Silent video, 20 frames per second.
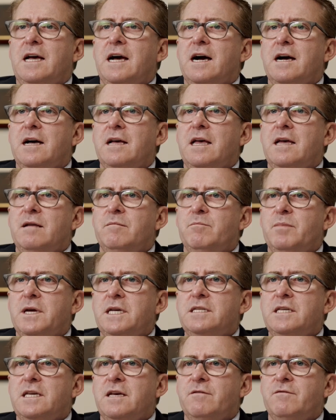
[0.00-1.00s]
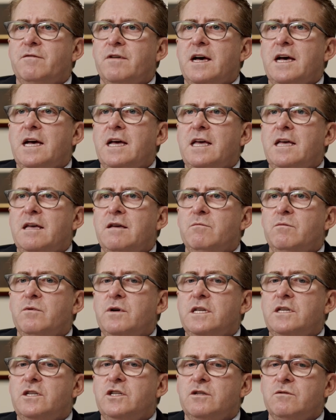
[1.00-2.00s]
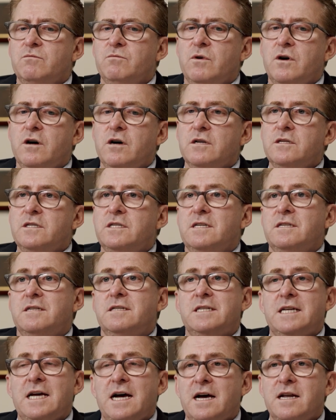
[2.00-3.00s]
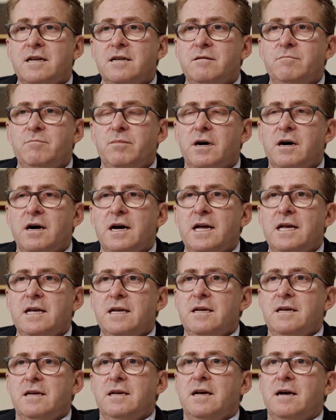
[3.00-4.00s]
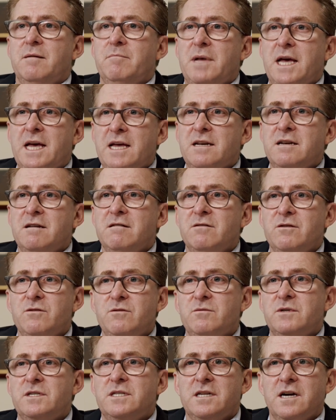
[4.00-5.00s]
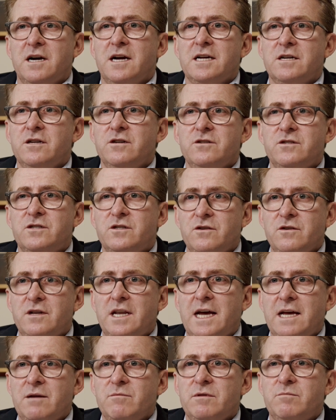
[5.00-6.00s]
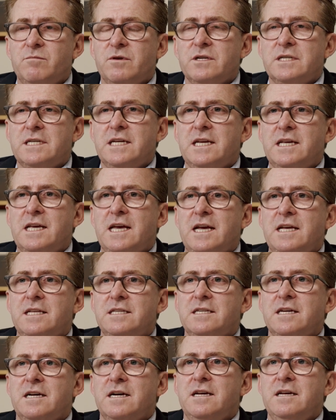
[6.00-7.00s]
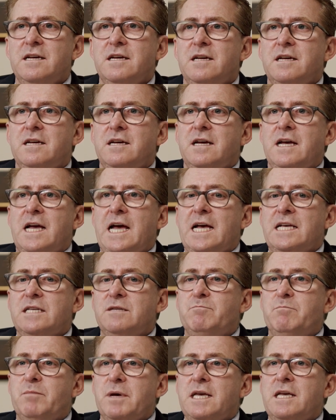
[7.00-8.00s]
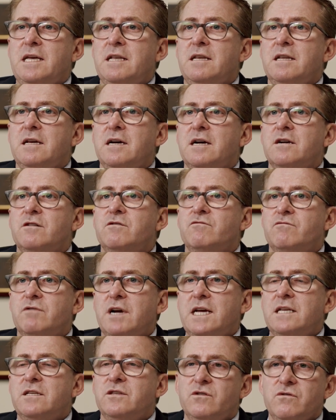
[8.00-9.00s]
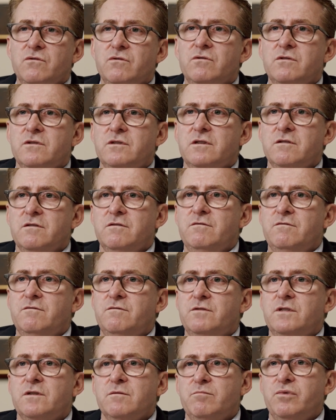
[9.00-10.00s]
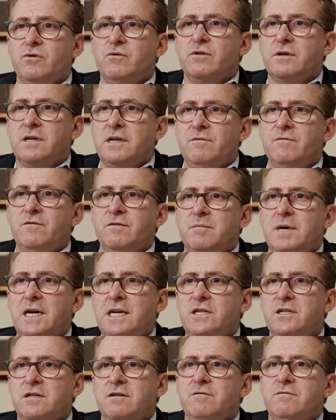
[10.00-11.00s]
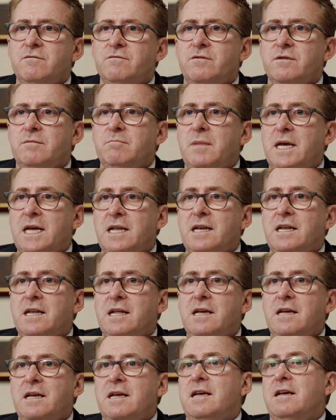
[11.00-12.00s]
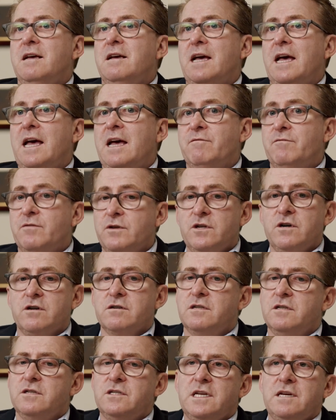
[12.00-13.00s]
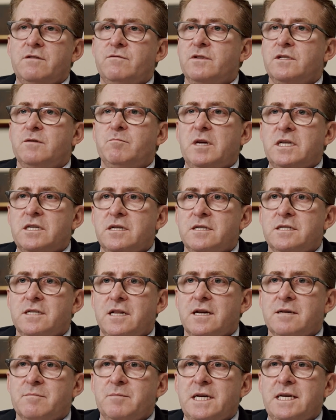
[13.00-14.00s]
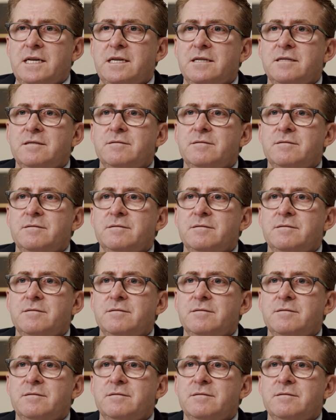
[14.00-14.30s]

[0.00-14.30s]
And PCFA, which was started by a man who was diagnosed too late with prostate cancer, has been a great source of support and information for men and for doctors and for specialists like me.